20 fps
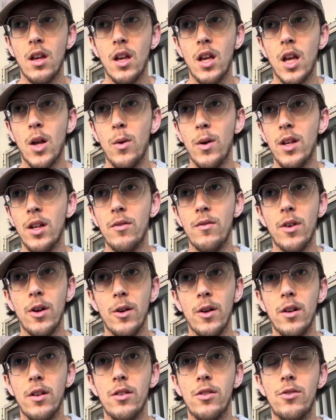and we did
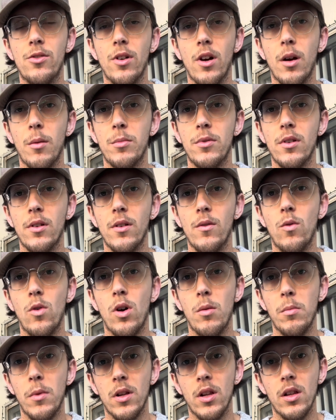various drops of
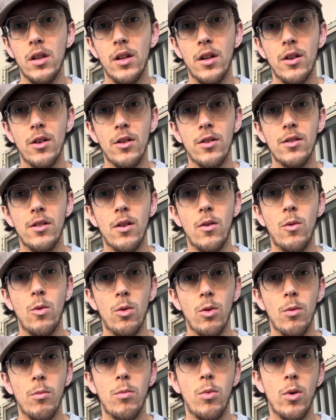1 milliliter
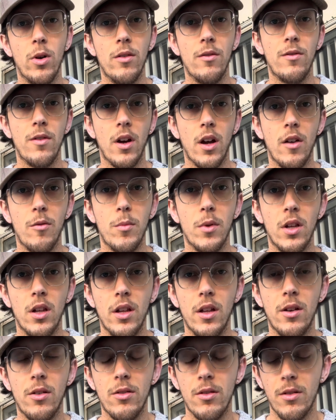or 0.5
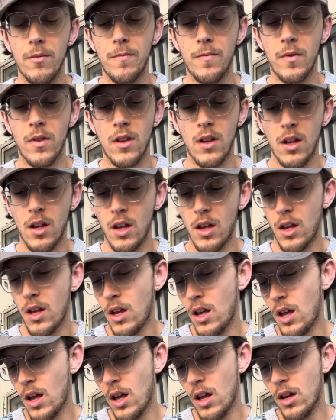milliliters.
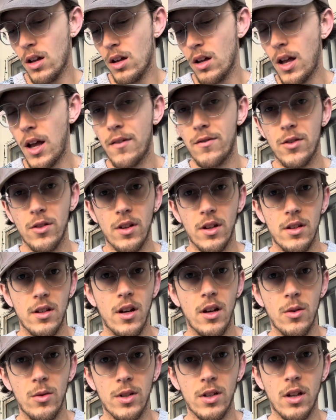After that
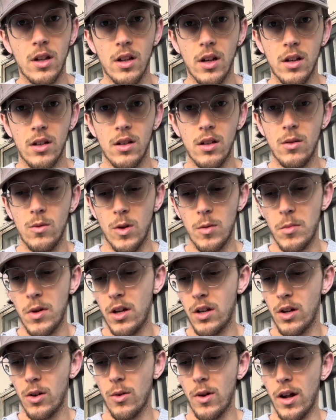data was collected, we made
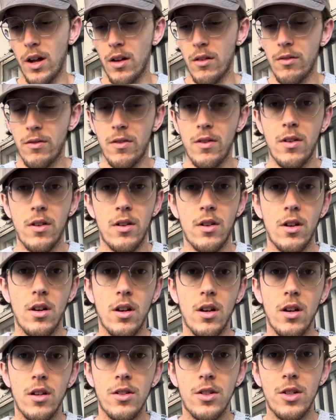a graph
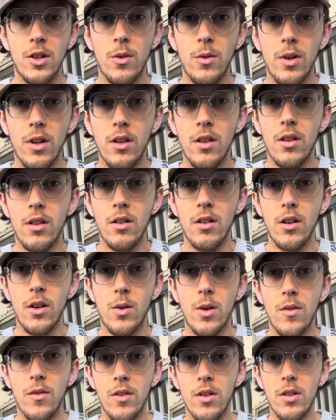showing the
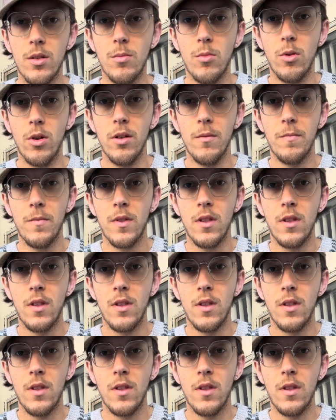equivalence point.